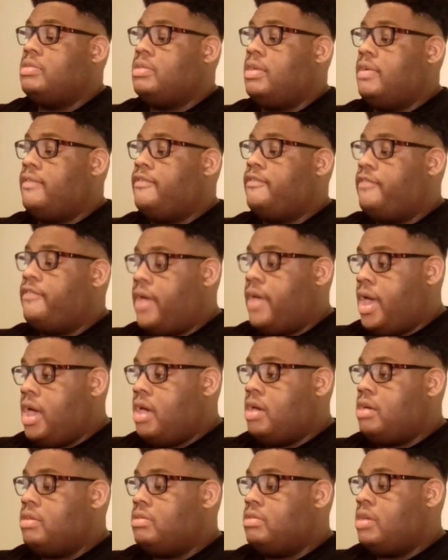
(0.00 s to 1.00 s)
The
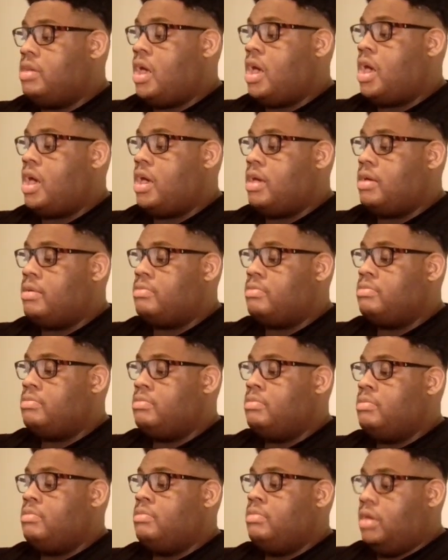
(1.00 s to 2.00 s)
fact that
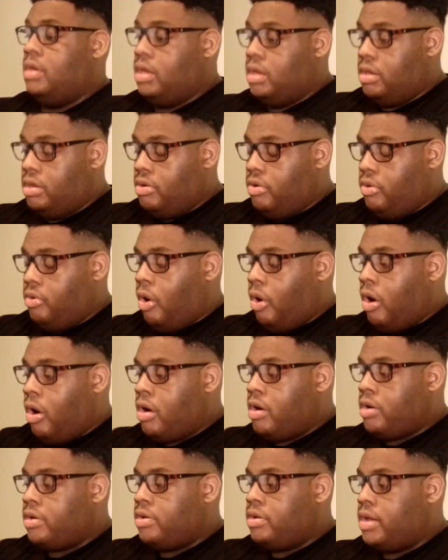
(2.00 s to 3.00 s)
you
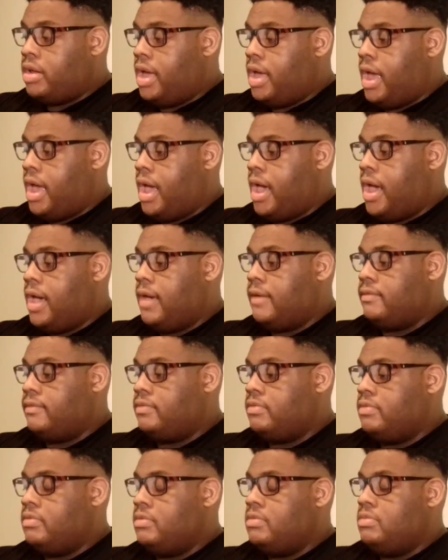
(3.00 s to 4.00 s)
are going to
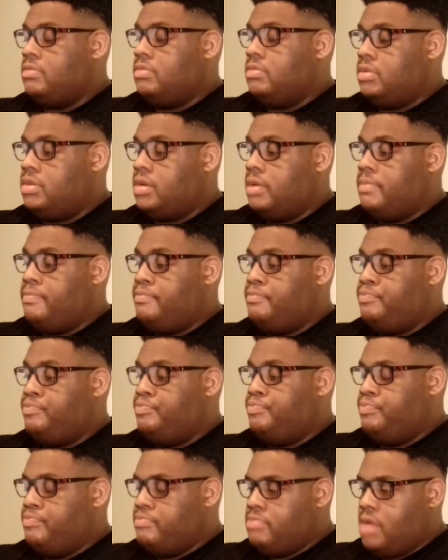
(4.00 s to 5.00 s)
have to
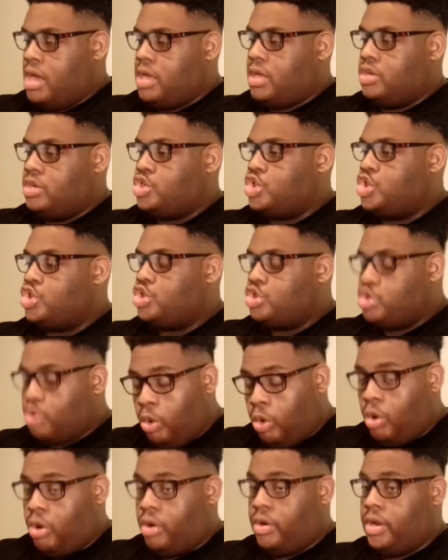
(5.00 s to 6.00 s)
make a
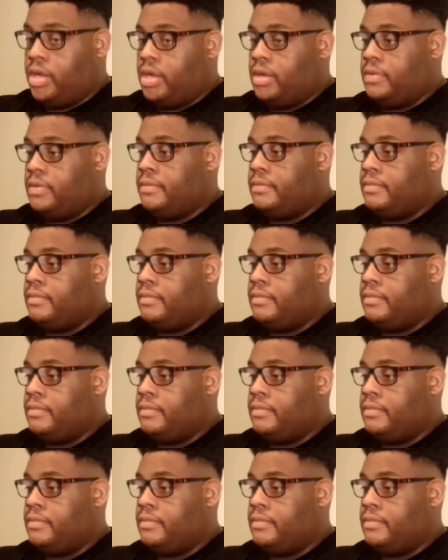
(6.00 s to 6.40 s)
story,